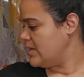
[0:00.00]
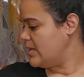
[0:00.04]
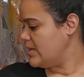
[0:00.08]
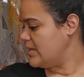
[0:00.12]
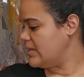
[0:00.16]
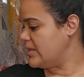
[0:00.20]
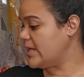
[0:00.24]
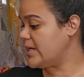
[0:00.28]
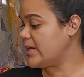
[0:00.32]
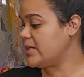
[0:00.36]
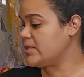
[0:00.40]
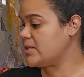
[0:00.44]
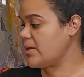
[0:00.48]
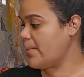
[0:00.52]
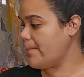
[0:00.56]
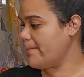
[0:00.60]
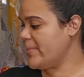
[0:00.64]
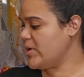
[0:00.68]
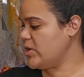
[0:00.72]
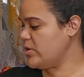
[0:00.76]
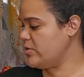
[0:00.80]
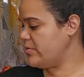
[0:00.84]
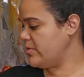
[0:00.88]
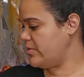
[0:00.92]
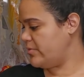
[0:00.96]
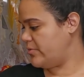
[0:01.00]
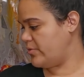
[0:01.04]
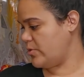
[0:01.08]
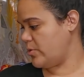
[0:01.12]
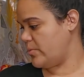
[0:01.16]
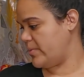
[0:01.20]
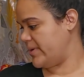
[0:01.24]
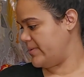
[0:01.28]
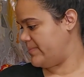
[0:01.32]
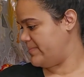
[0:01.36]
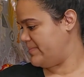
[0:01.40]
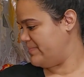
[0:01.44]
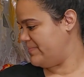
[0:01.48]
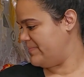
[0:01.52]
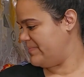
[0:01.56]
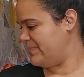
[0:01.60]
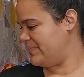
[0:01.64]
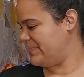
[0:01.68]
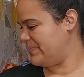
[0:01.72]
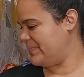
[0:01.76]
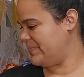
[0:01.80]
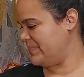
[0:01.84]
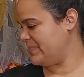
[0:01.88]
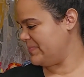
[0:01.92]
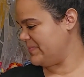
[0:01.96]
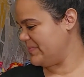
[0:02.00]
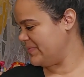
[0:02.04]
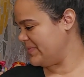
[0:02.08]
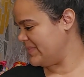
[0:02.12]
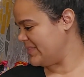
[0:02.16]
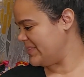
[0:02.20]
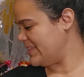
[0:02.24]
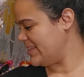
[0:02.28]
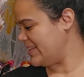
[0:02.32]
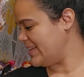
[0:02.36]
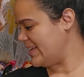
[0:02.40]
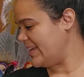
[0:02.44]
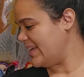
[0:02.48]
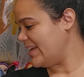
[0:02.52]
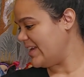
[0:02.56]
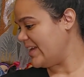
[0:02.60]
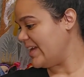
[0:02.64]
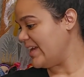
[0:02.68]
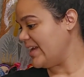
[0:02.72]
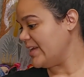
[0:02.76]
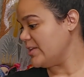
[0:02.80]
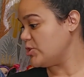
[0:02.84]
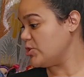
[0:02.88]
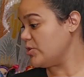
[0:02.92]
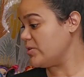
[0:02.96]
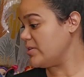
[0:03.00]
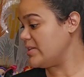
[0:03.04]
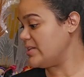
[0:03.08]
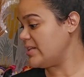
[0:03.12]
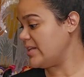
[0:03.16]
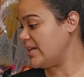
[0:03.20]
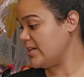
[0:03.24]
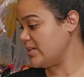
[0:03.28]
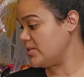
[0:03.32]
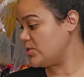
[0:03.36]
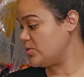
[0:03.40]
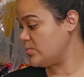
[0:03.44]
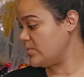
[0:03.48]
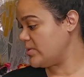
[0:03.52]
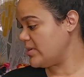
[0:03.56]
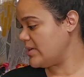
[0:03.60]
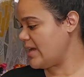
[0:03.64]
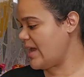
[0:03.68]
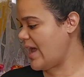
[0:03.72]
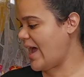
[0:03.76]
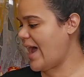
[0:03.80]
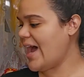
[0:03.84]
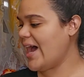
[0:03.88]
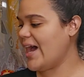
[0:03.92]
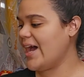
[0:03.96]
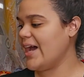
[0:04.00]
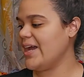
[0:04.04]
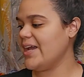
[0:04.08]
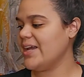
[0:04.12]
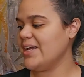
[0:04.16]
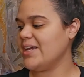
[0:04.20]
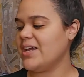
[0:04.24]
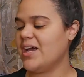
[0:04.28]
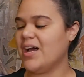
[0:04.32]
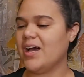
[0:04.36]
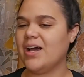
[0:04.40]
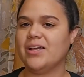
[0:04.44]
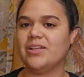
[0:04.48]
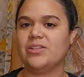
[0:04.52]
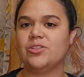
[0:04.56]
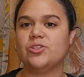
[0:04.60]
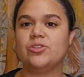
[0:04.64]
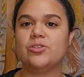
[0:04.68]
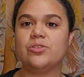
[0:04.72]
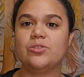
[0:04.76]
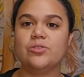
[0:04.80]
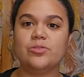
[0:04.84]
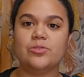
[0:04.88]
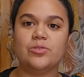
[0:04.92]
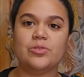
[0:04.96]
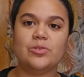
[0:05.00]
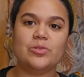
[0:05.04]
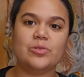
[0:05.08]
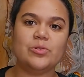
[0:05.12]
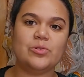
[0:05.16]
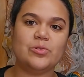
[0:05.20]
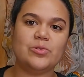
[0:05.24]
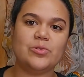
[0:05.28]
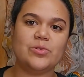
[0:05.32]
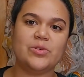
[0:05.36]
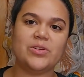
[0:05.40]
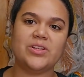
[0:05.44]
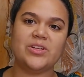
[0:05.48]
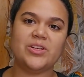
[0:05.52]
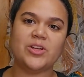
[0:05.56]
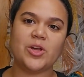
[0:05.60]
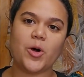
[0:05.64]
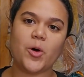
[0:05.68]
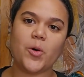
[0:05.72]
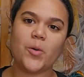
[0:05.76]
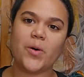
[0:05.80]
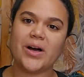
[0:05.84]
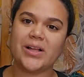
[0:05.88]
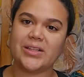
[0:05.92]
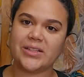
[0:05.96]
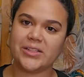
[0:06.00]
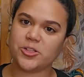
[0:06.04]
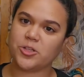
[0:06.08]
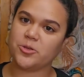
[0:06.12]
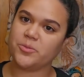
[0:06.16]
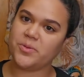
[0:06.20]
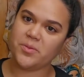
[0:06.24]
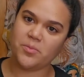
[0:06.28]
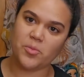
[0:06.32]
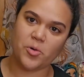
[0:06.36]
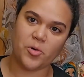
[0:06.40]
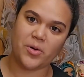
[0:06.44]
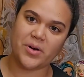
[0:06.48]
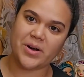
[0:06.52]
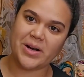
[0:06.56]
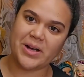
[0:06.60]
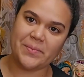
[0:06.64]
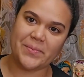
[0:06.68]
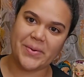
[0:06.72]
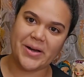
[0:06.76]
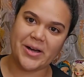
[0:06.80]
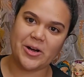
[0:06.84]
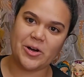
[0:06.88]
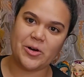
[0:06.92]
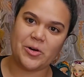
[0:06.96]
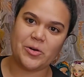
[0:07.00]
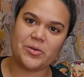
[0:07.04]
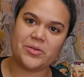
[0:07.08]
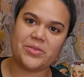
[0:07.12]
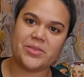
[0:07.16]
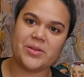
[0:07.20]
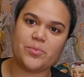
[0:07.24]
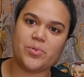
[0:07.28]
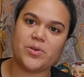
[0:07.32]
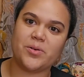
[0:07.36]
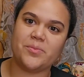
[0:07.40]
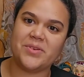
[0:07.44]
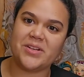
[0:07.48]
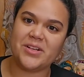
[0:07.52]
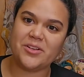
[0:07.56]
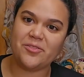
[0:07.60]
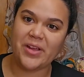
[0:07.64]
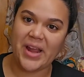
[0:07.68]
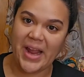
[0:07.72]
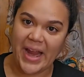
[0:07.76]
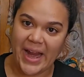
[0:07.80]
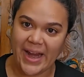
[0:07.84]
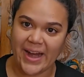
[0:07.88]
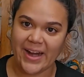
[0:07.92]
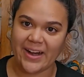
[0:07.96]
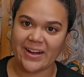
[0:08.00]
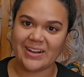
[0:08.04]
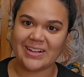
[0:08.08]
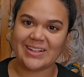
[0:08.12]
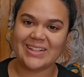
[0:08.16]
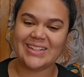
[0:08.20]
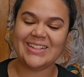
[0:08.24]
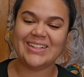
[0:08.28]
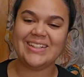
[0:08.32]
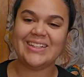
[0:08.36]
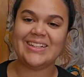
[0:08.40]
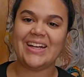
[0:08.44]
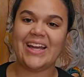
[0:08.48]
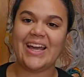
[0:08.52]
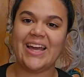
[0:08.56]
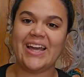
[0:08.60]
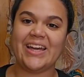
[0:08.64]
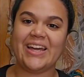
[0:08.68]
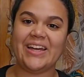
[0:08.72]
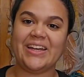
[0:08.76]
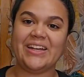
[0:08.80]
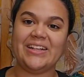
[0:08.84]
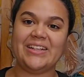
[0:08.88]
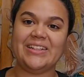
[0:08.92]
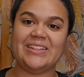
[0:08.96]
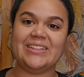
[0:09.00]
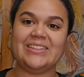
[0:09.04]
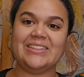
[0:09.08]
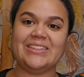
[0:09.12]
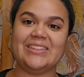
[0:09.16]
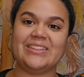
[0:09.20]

Let us move forward. So the next one, I got to know a little bit more about the primitive Hare and